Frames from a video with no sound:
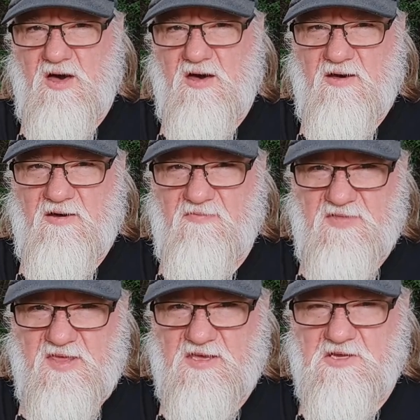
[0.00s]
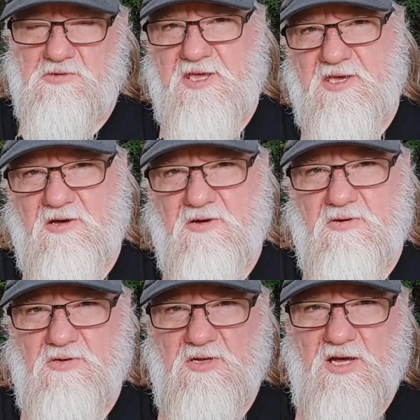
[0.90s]
of the
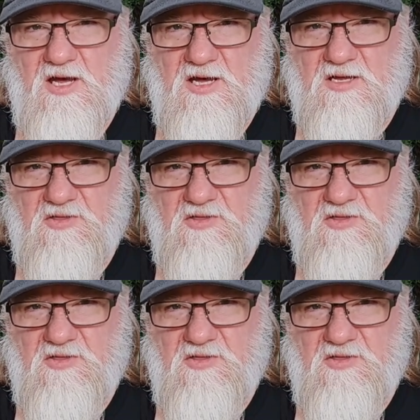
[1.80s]
Kalinko 3